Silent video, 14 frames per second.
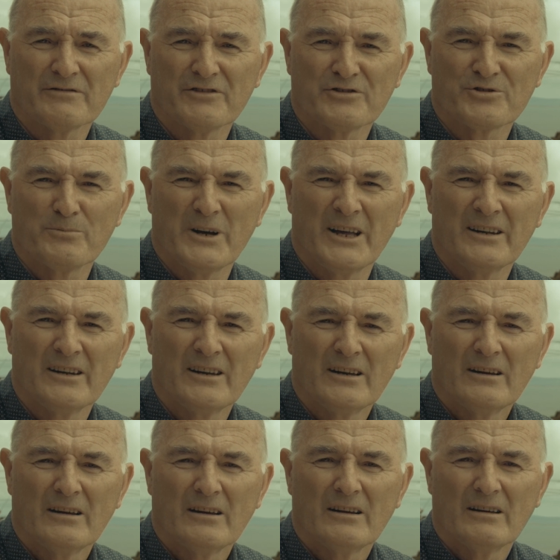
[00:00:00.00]
fisherman,
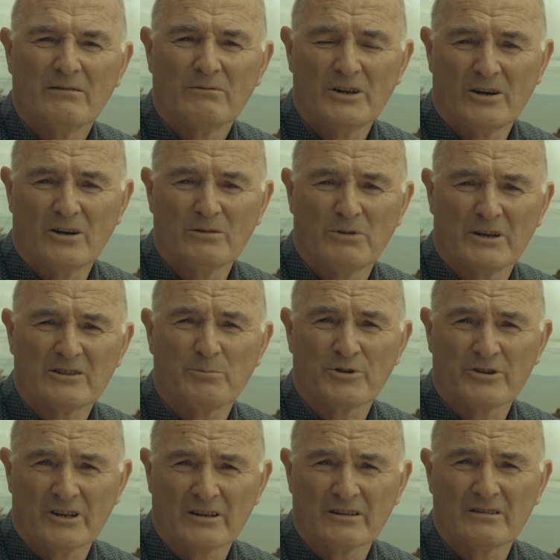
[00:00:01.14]
we all want to
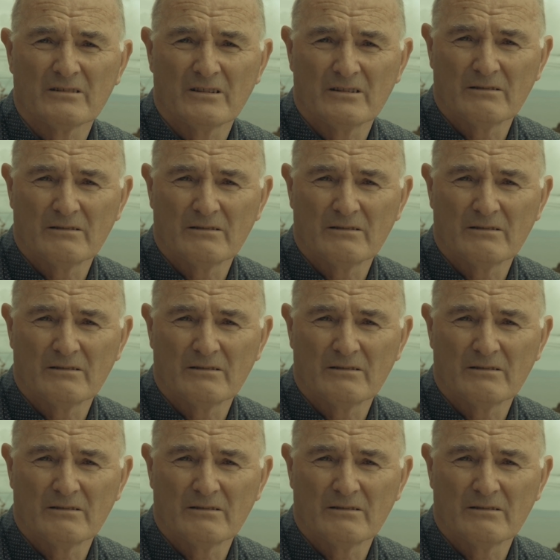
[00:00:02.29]
protect.